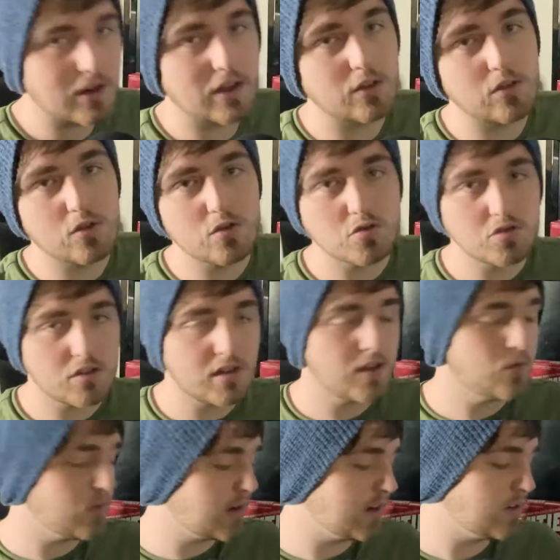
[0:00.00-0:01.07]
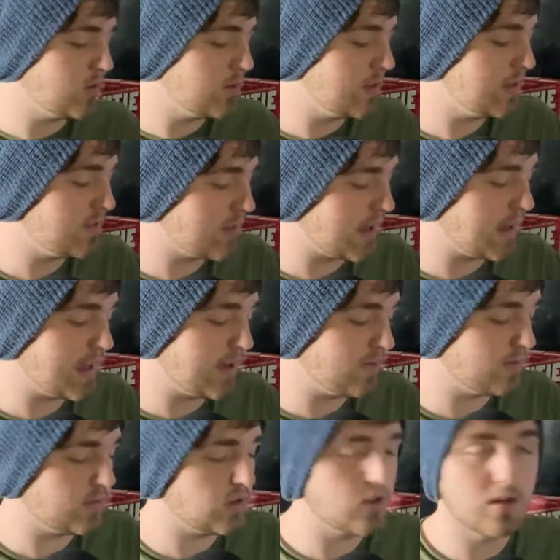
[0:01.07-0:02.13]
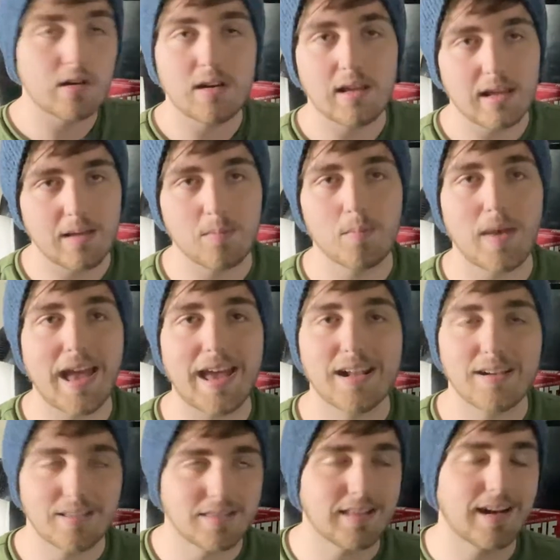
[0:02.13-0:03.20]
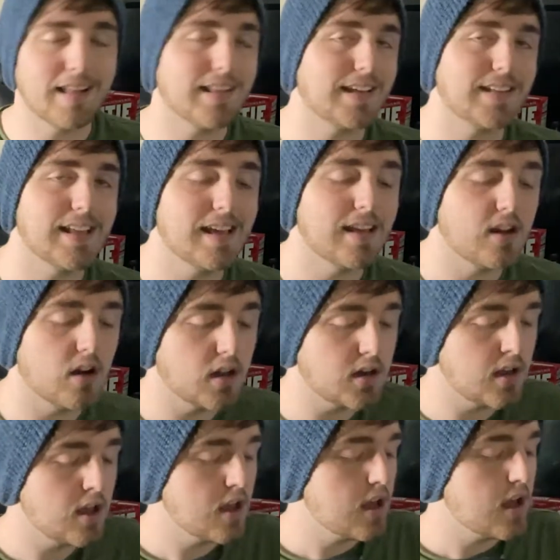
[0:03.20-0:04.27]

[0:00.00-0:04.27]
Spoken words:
Now, usually when I do these, I have good and bad that I like to hit on.